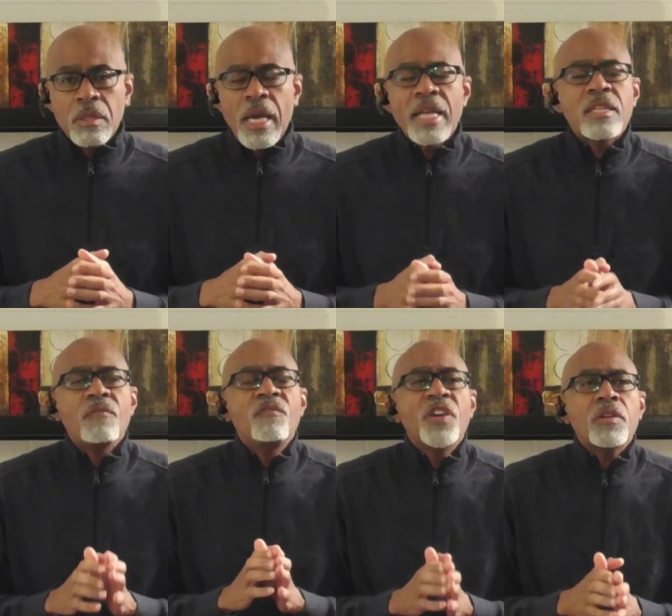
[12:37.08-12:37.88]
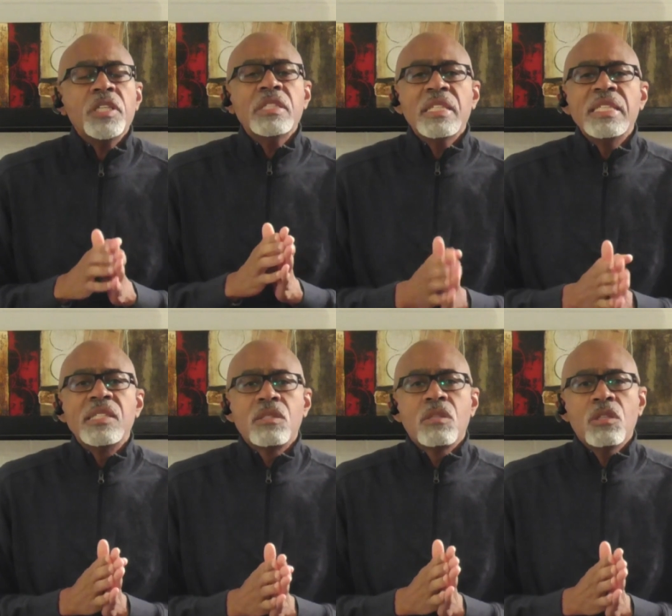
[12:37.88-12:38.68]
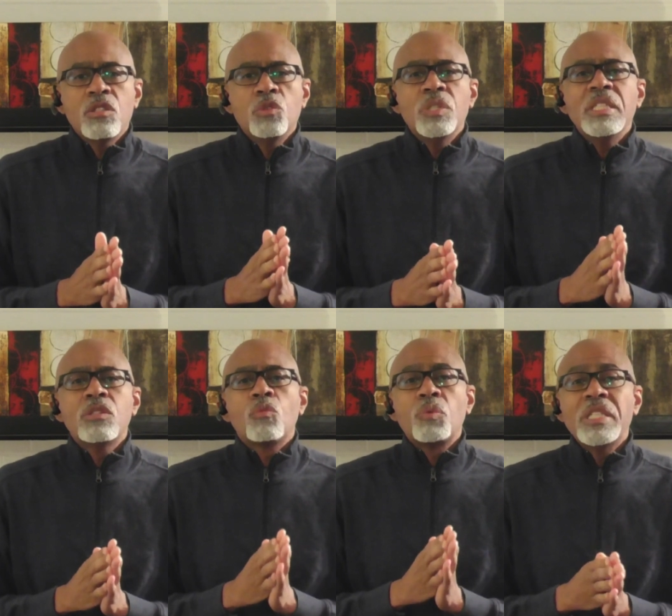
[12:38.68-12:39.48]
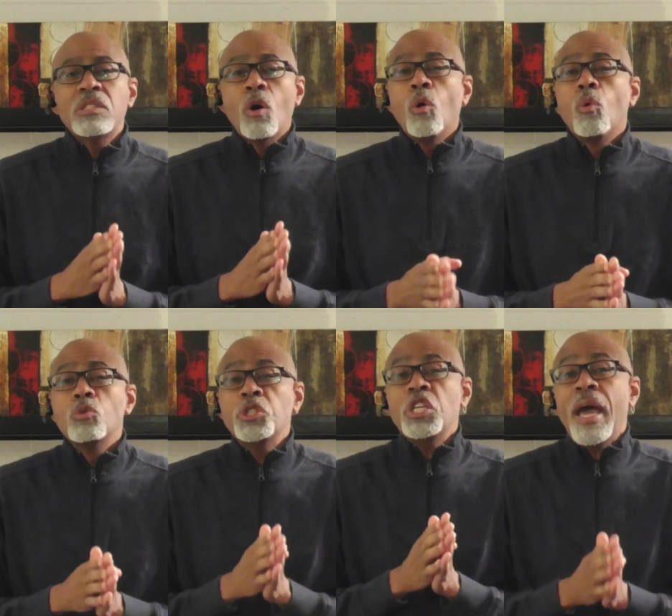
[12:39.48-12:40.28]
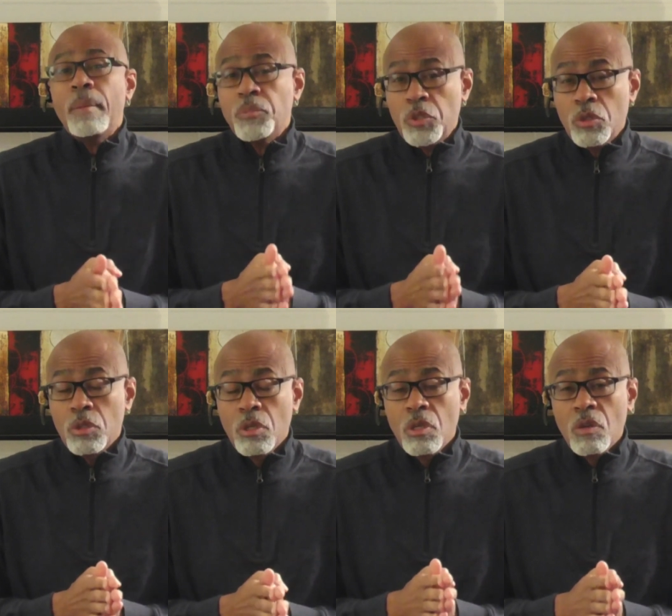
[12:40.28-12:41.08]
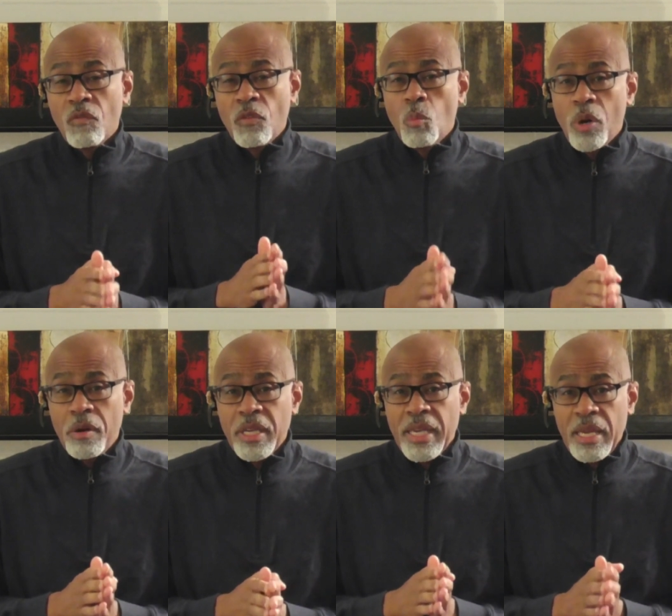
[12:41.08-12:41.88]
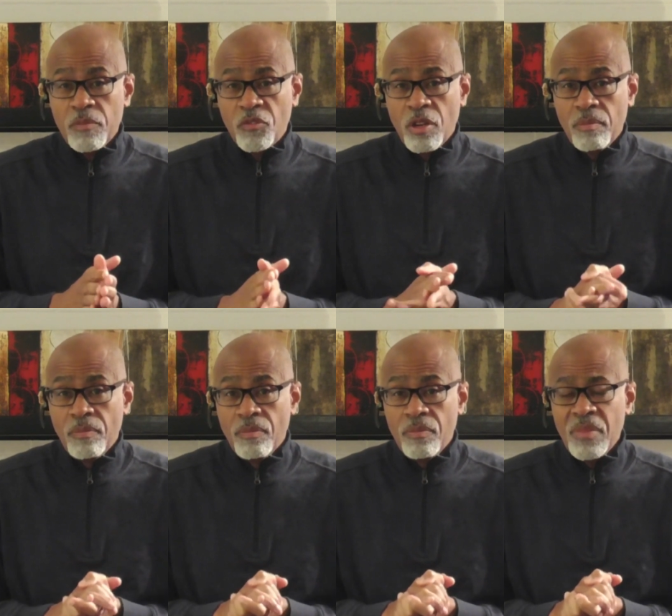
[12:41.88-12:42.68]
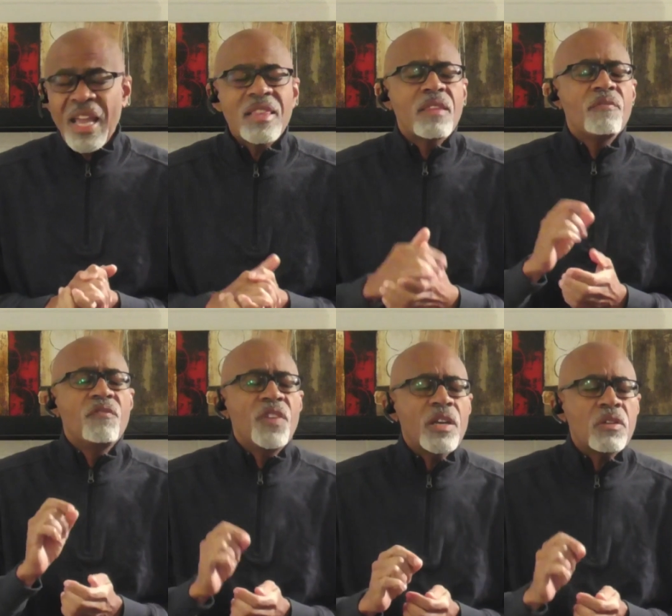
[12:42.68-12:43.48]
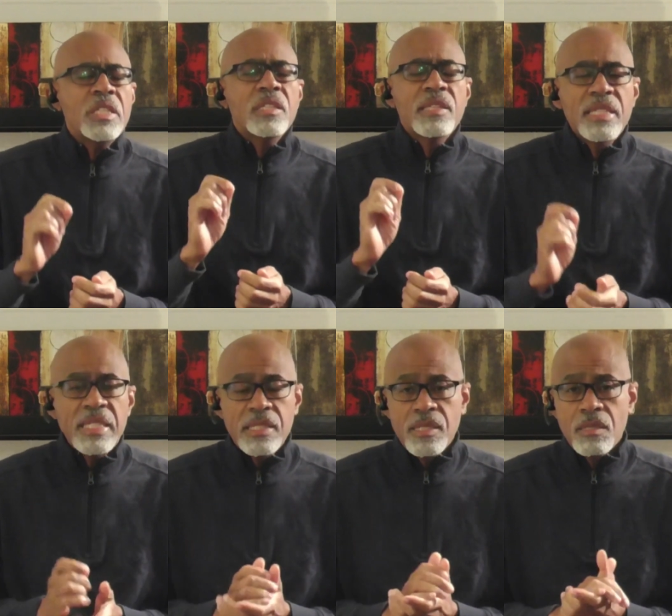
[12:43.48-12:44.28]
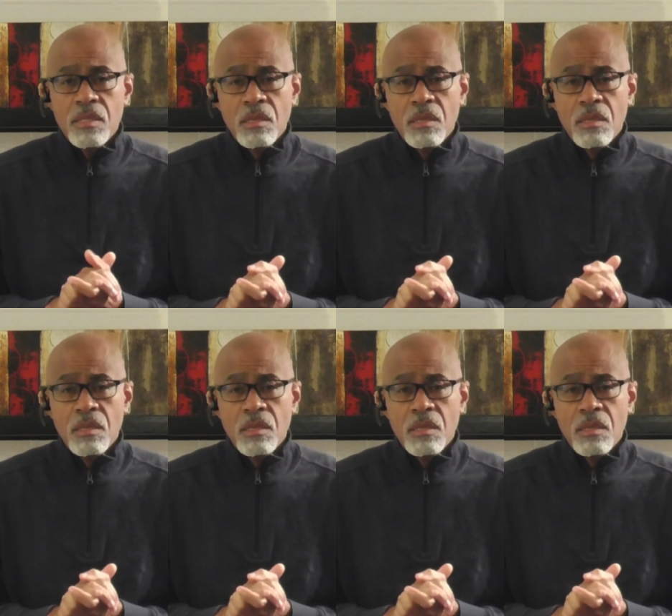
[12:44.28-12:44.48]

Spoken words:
At the very least, you need to read the whole chapter from where it came from. At the very least.